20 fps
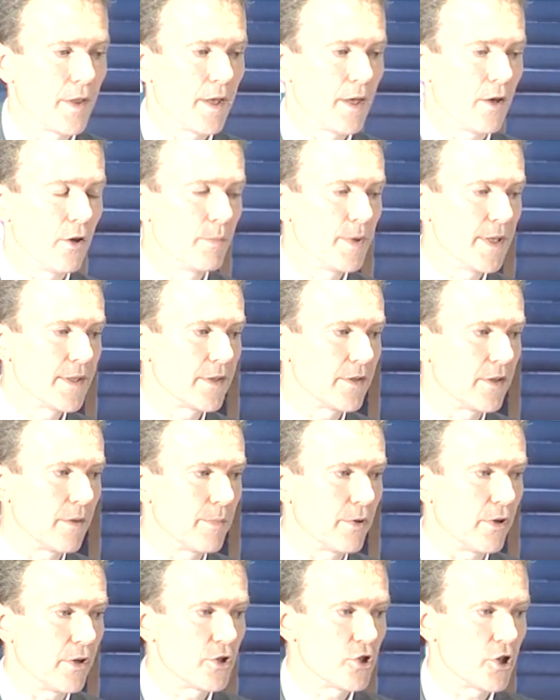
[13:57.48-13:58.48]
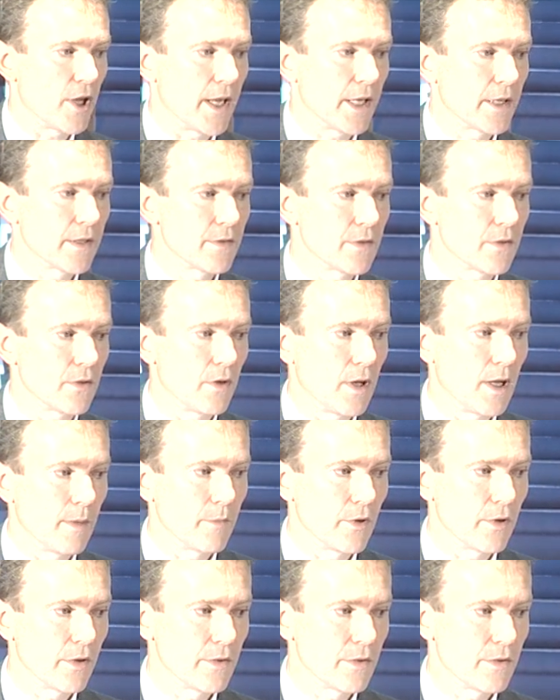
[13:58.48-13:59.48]
obesity project. So
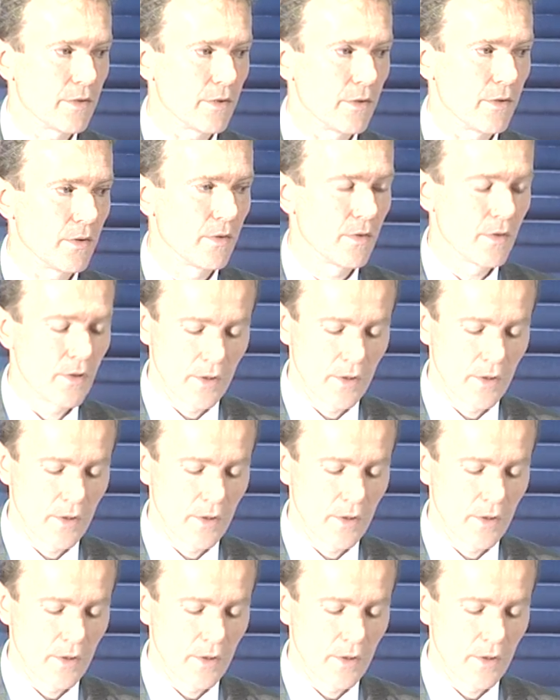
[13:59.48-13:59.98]
I'm going to